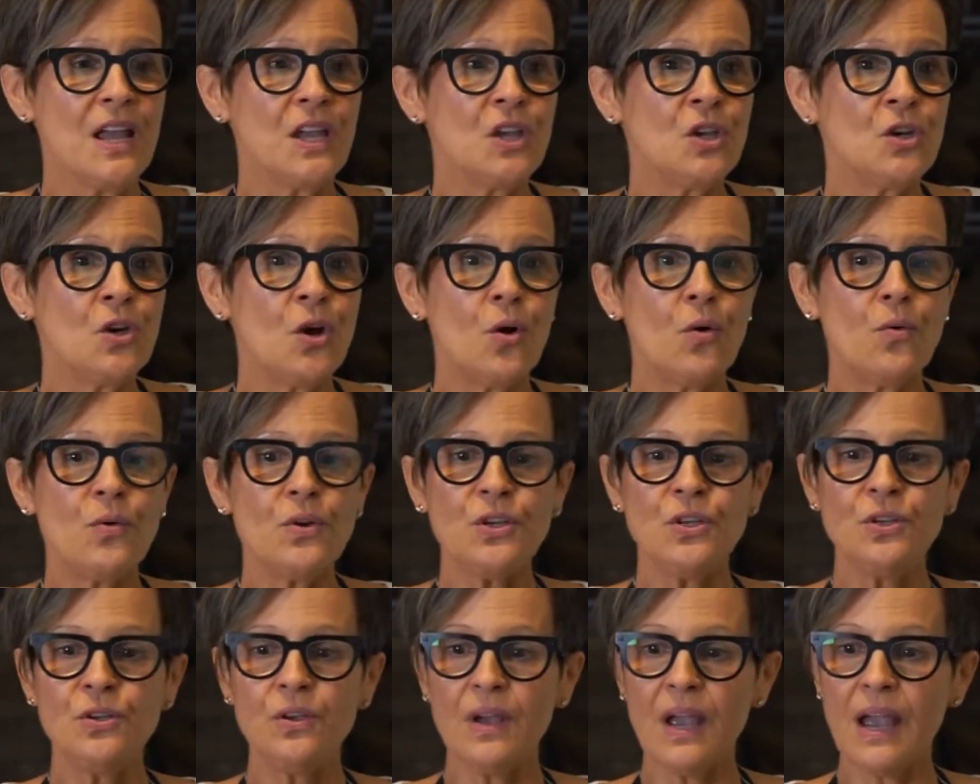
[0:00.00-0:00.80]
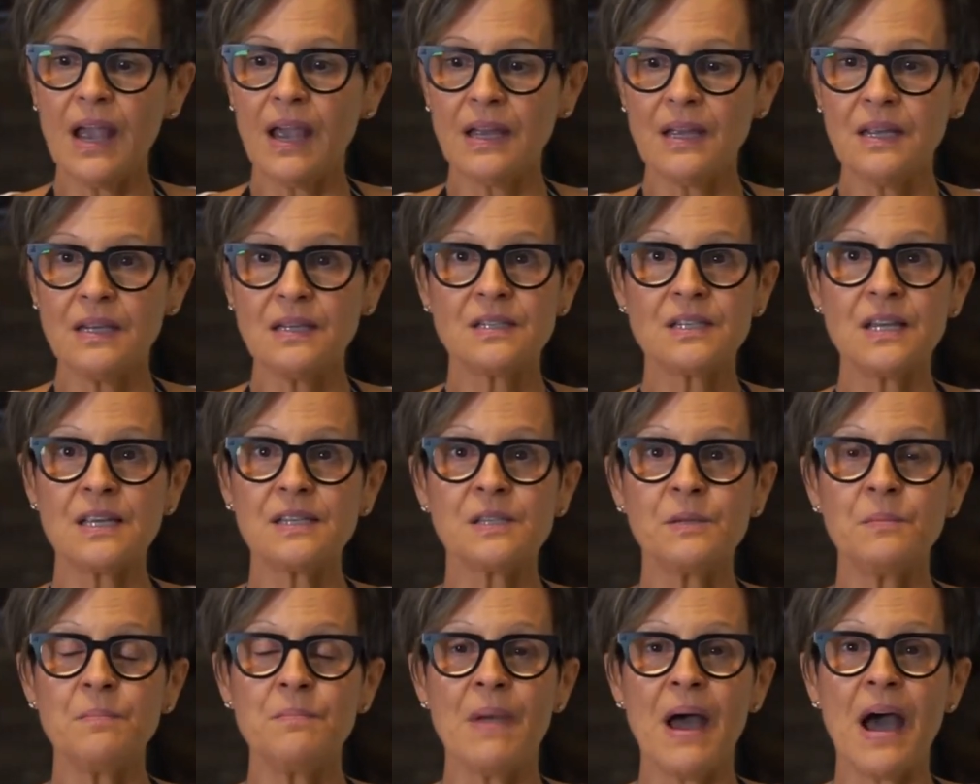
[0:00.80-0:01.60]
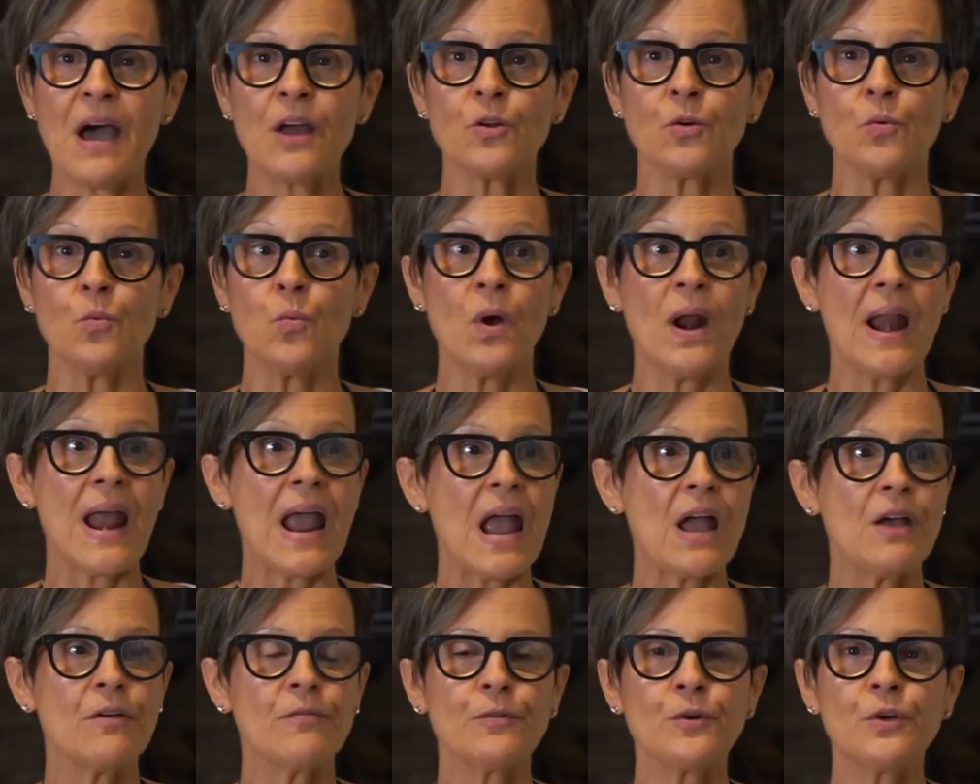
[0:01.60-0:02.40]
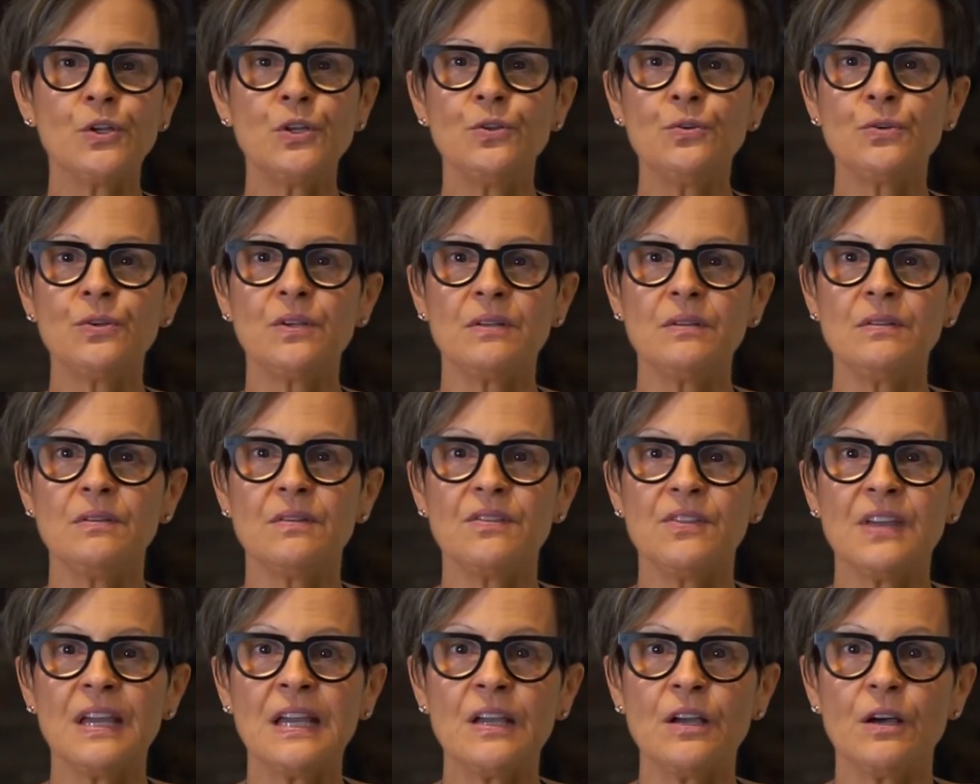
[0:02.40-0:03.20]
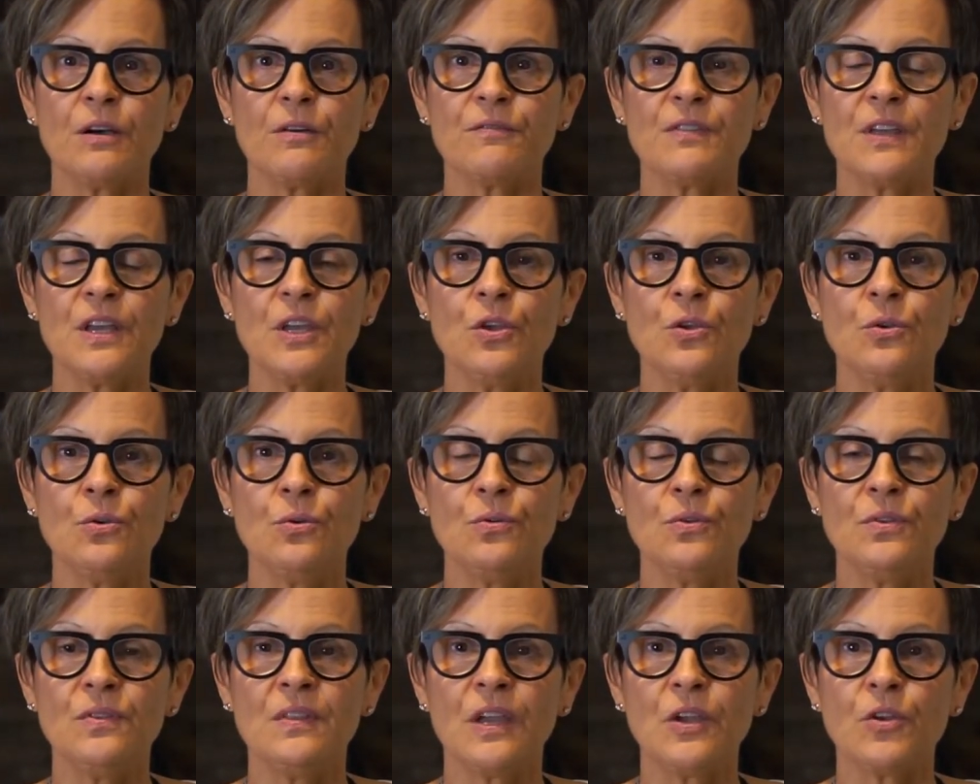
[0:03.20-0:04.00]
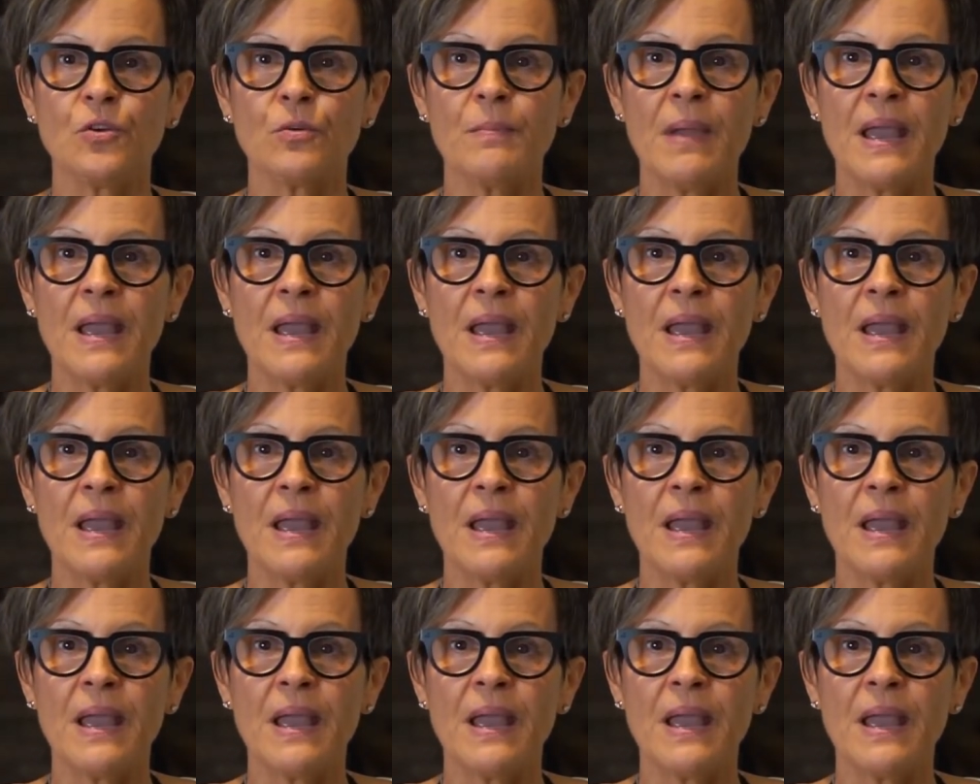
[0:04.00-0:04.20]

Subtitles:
It doesn't matter, whatever you can think of that you're